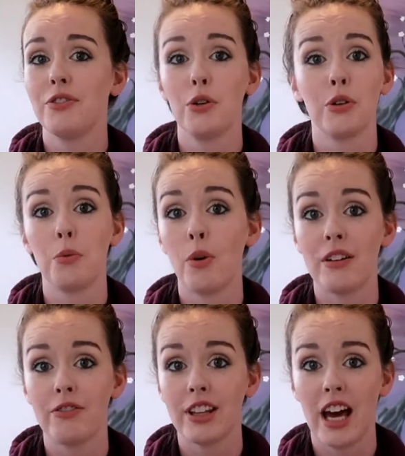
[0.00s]
focal
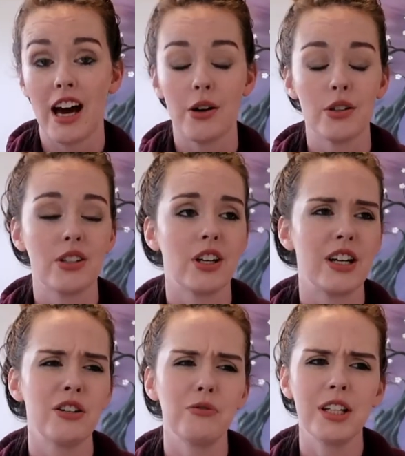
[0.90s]
point for the house. So
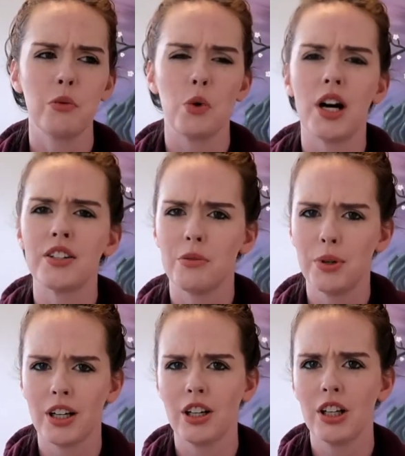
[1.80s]
I don't really want to
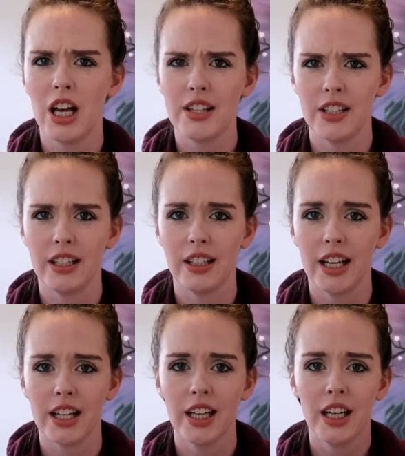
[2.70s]
put a closet
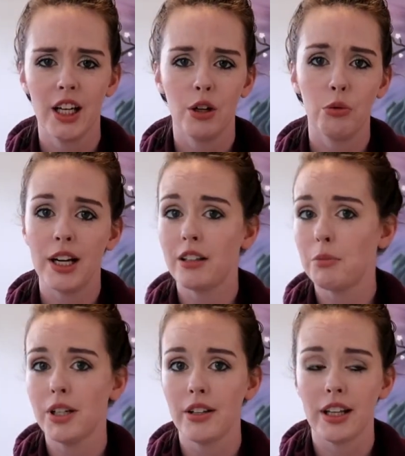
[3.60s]
like right in the
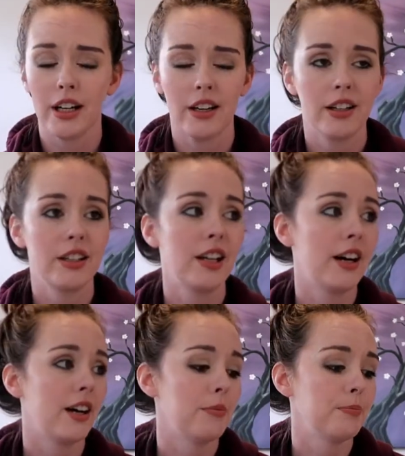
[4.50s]
middle there
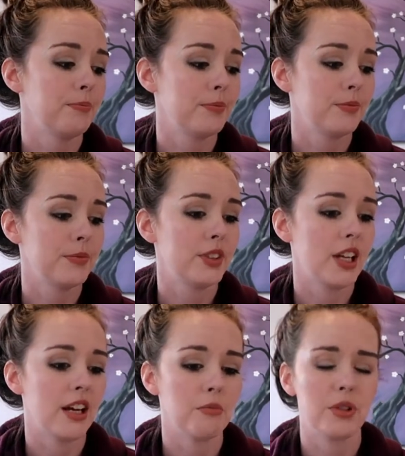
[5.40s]

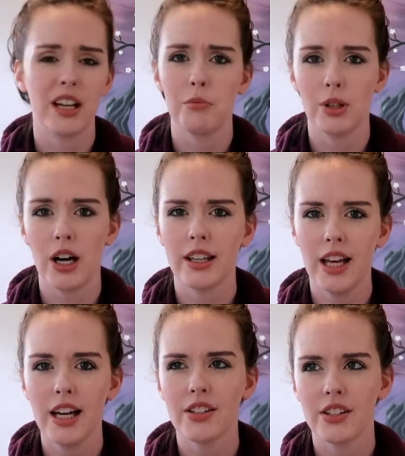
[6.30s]
and kind of block
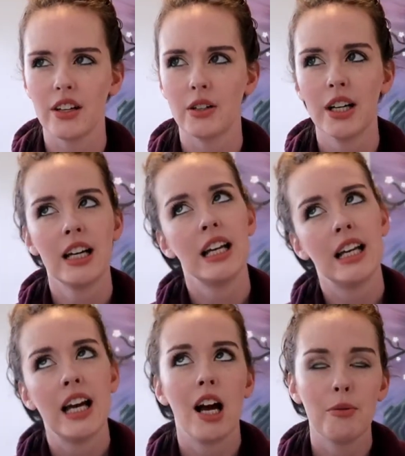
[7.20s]
that. So
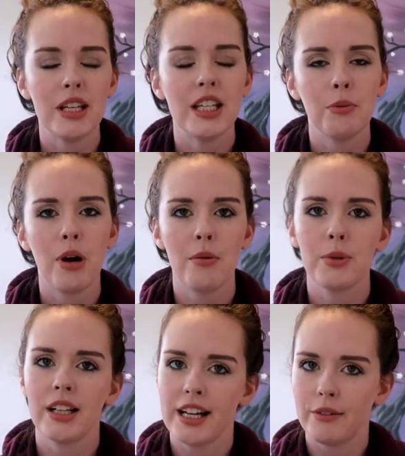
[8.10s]
I'm thinking
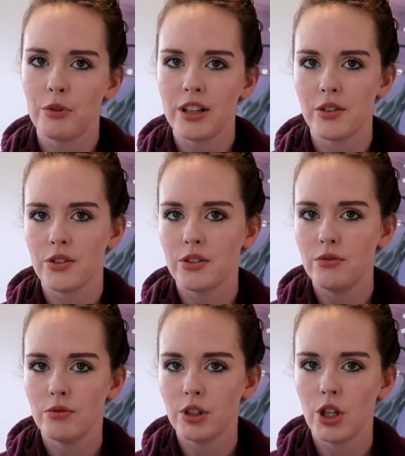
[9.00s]
probably like one of
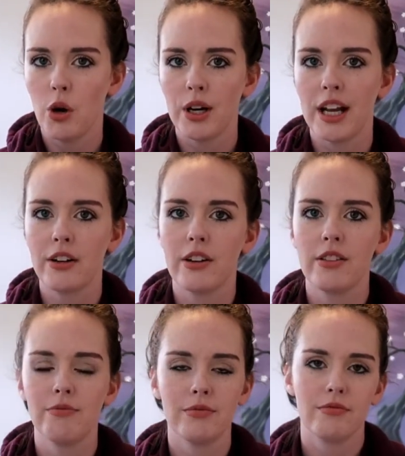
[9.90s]
those coat
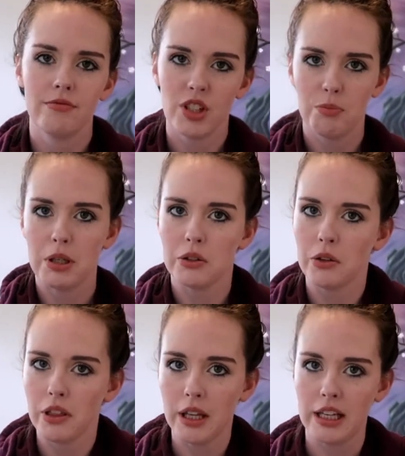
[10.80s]
hanger
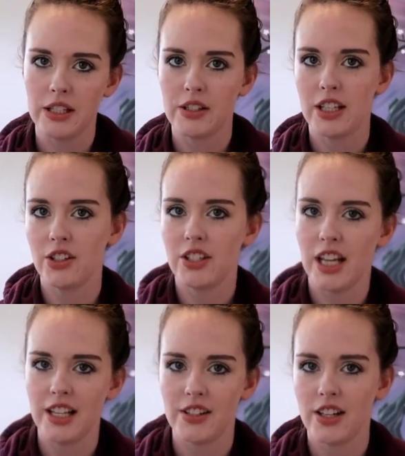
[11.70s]
spindle things that
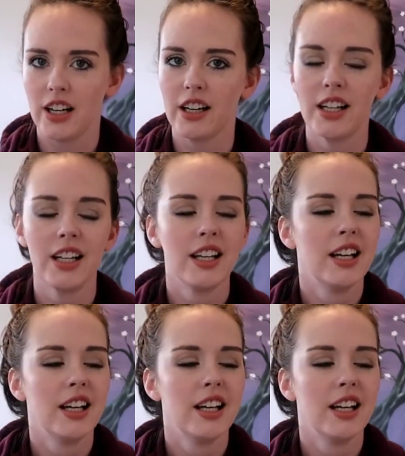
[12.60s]
stands there.